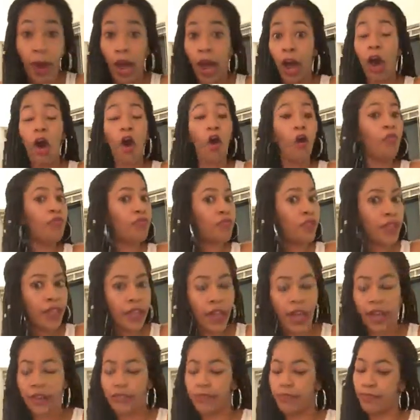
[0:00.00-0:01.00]
while
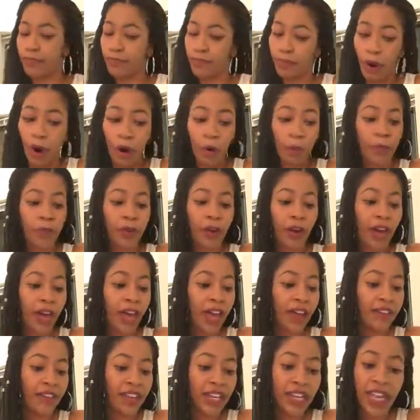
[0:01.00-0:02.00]
hopefully I hope you don't
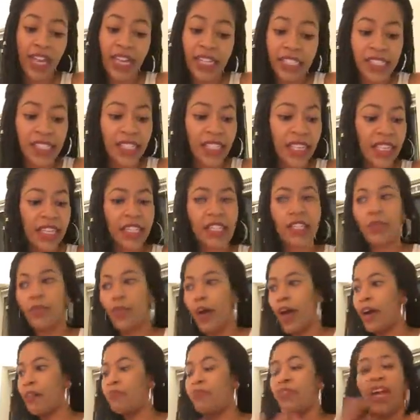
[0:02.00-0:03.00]
have any STDs, and
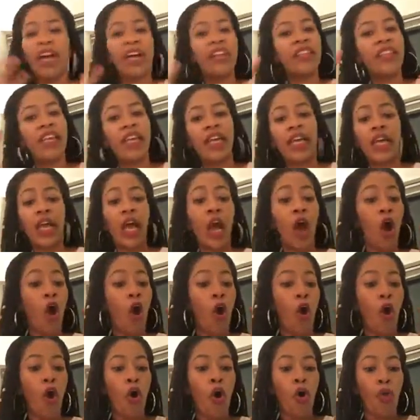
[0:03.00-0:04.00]
while nothing
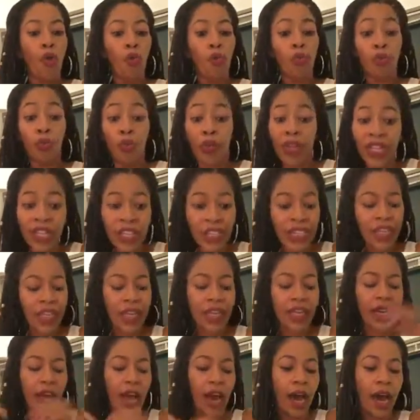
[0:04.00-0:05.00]

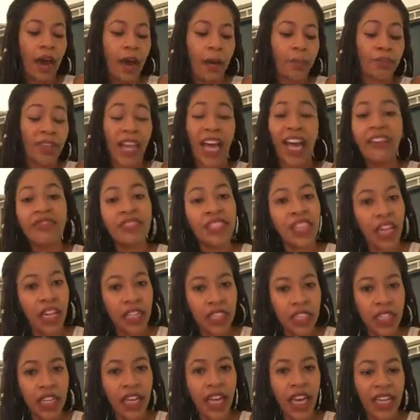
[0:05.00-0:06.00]
really
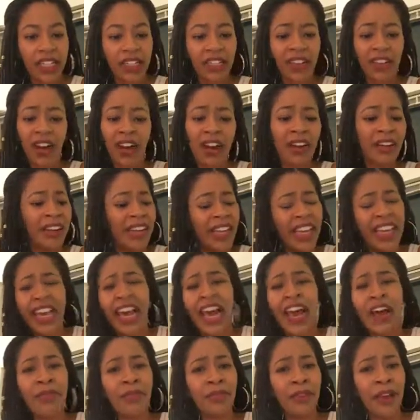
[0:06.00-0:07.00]
life-changing has occurred, get
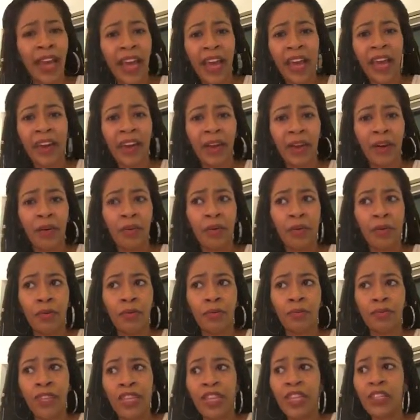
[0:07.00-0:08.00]
out now.
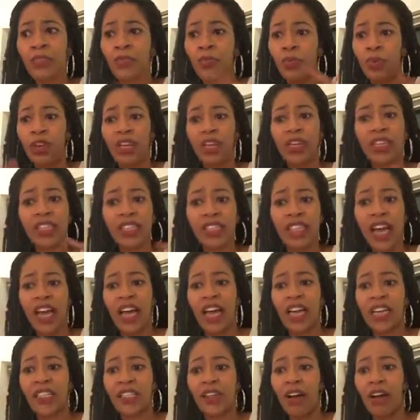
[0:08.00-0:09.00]
These warning
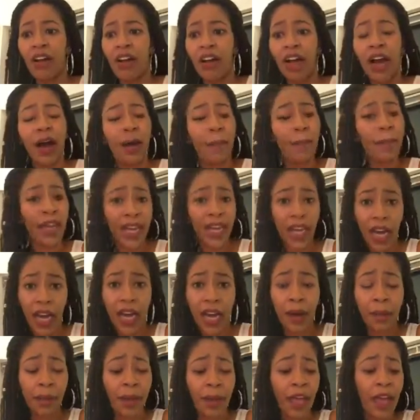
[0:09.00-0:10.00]
signs are coming
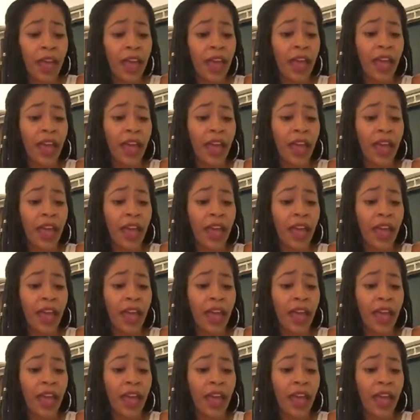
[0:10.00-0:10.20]
up,